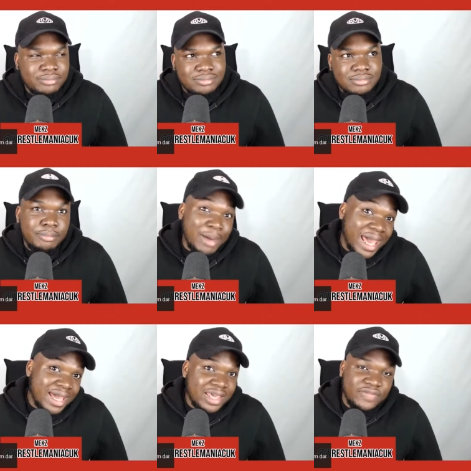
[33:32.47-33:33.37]

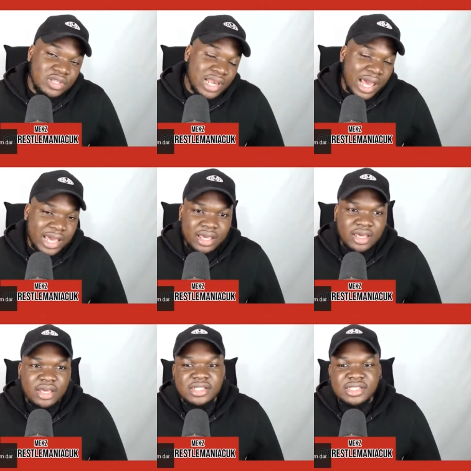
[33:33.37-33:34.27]
back, if you like,
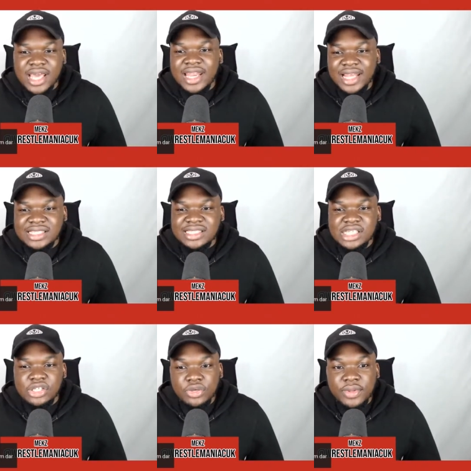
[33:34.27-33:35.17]
to
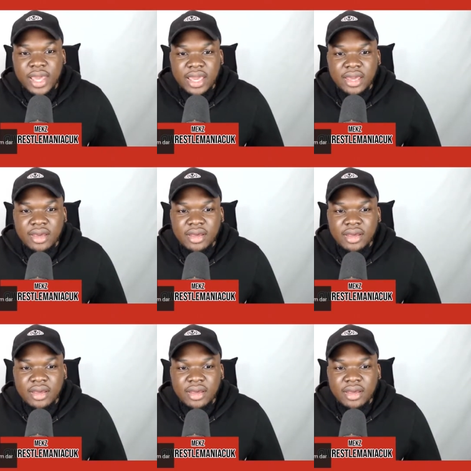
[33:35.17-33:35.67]
NXT UK.